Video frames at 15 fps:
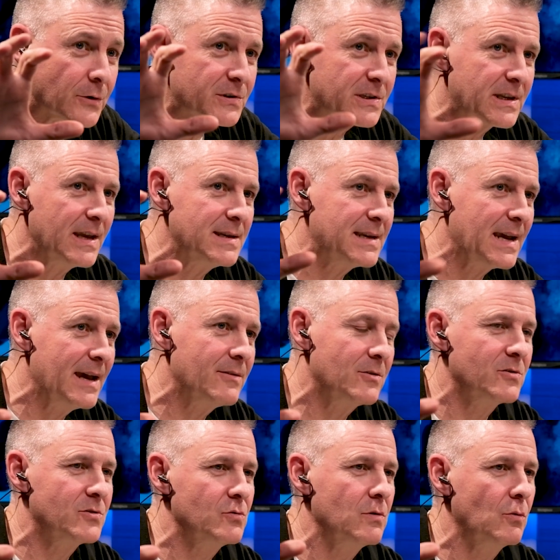stay
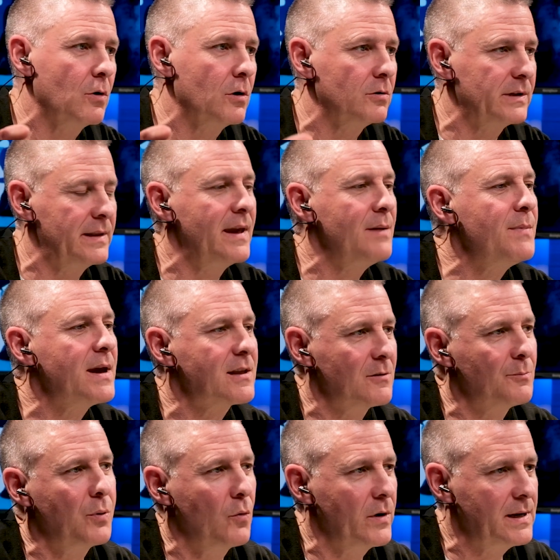tethered to a world. And they make the
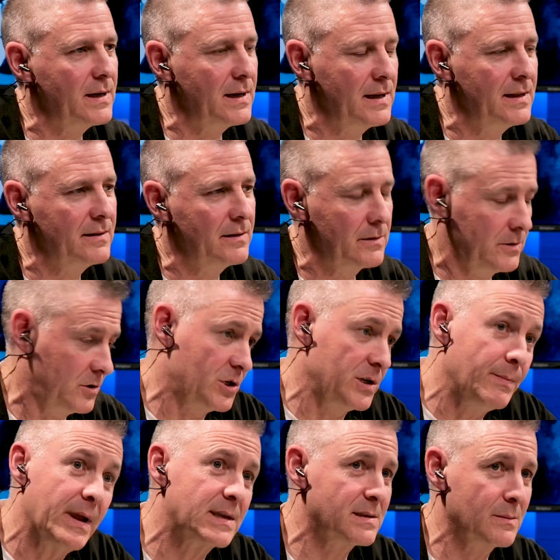point she
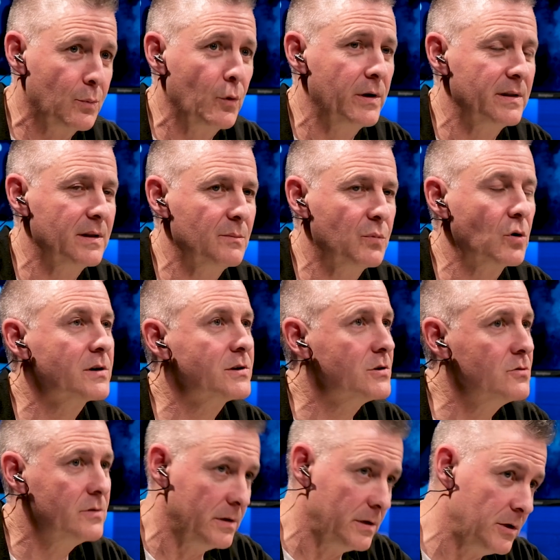makes the point in the book
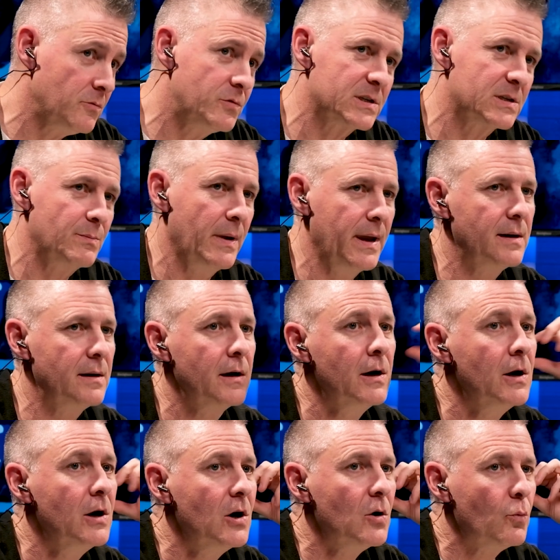too that you just made,
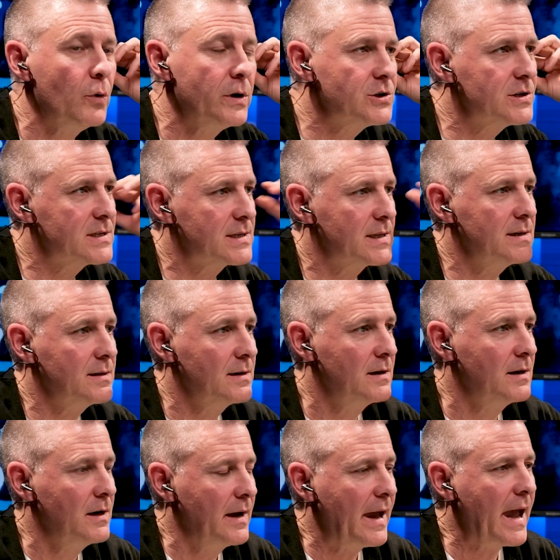which is that
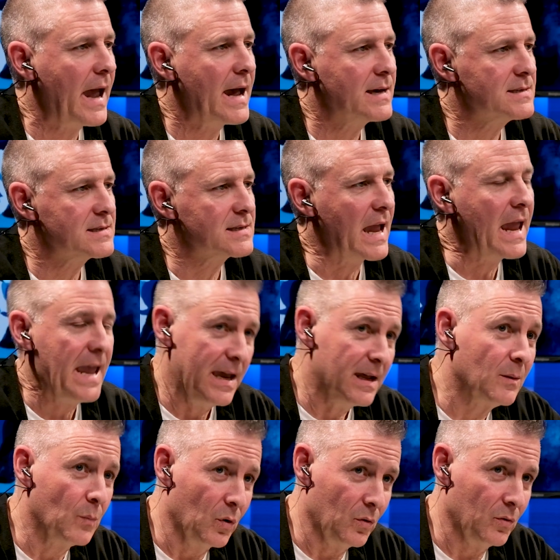as
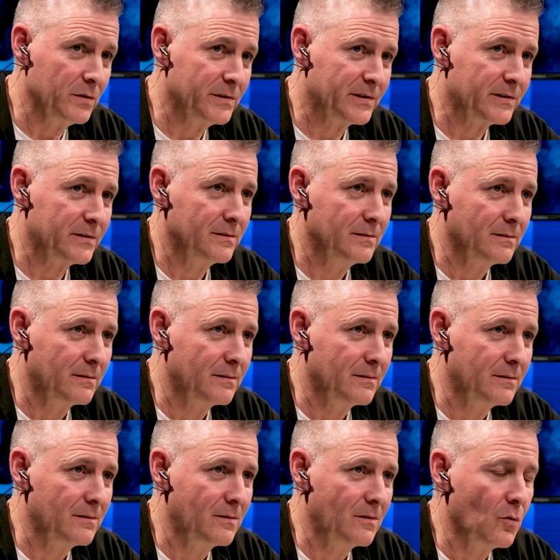animals,
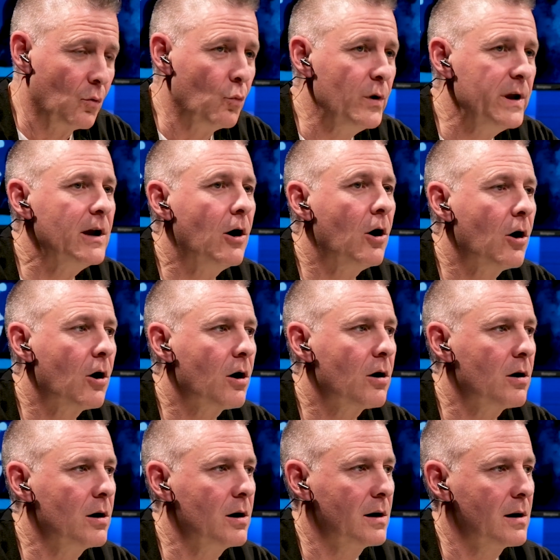we
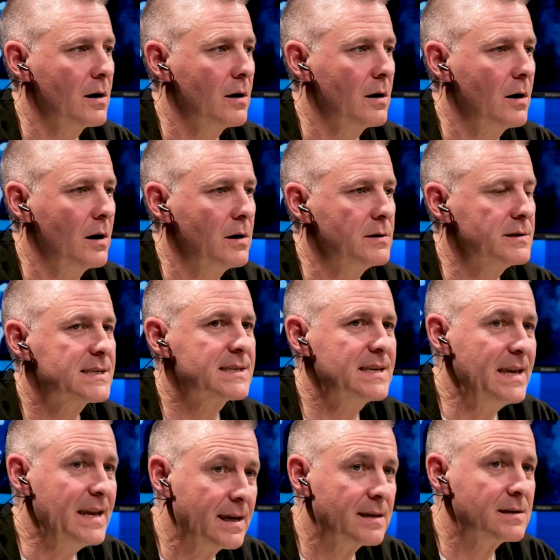are
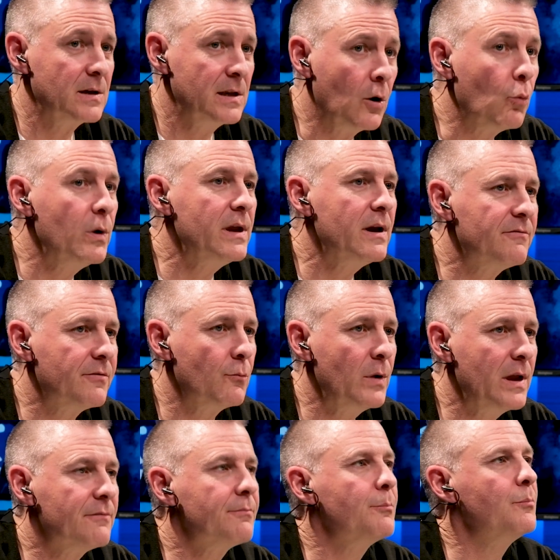synced. You know, we have
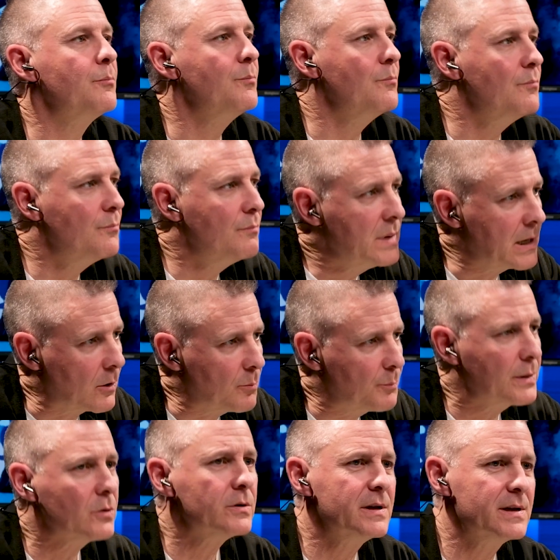
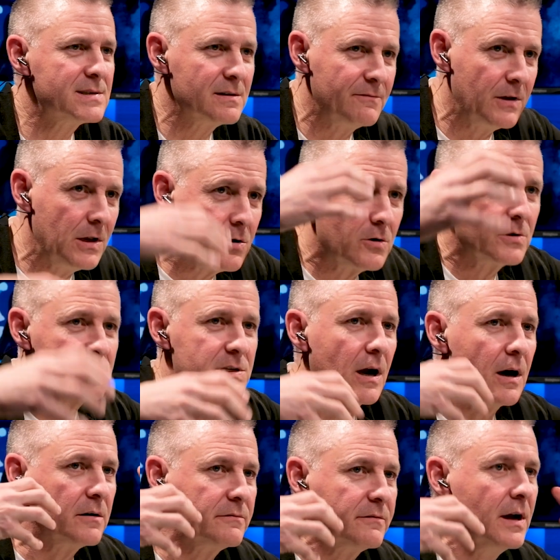billions of years
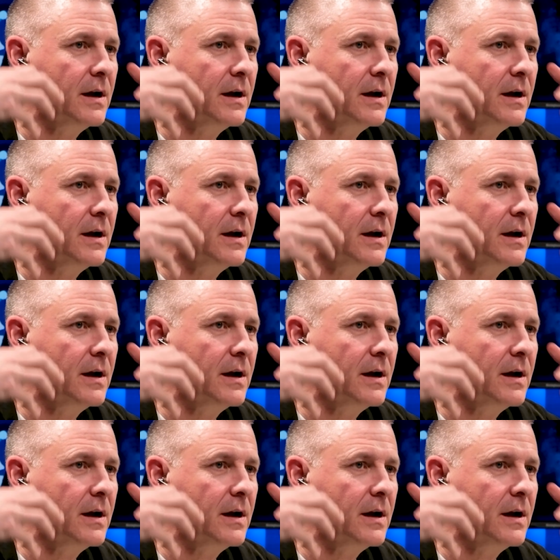of